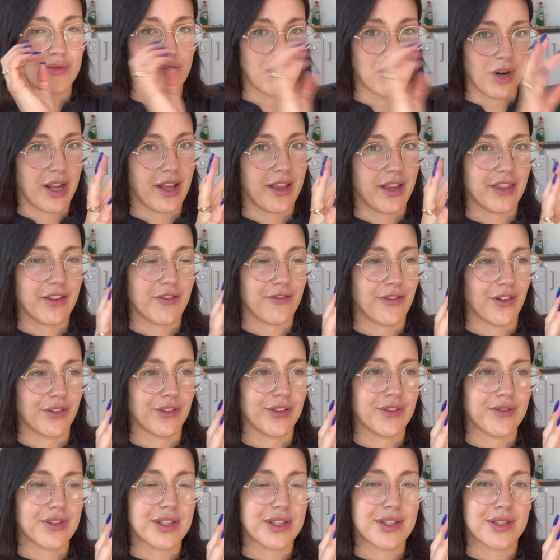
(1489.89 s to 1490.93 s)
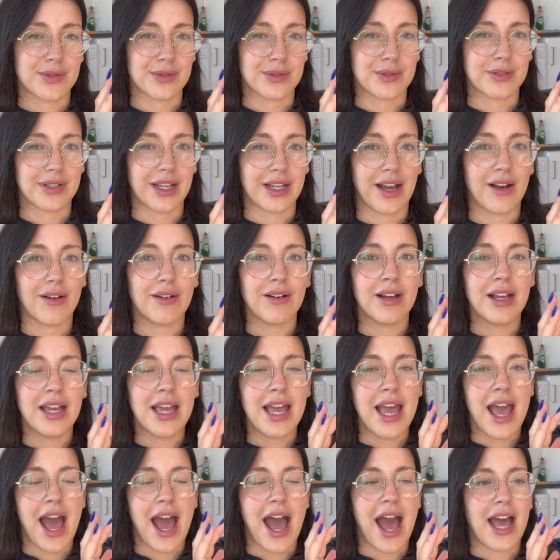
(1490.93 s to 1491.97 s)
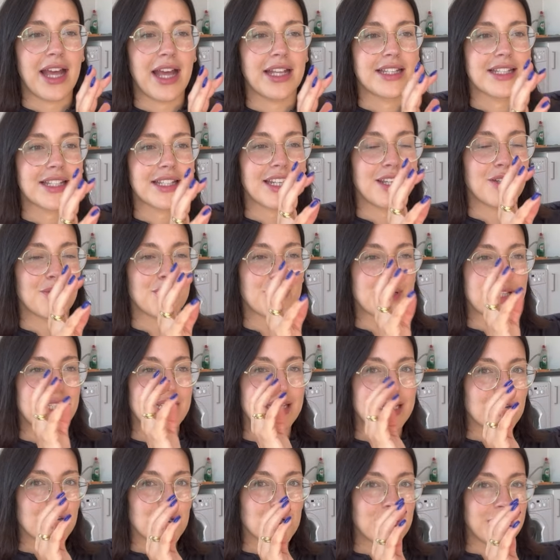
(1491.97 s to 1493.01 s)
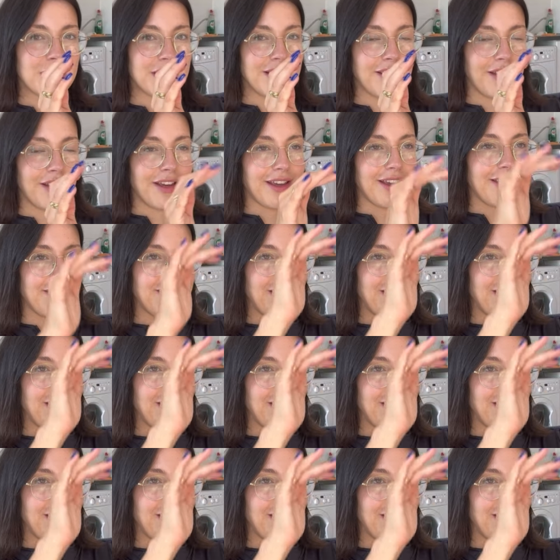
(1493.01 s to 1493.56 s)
right at the front of the store now, and it was literally like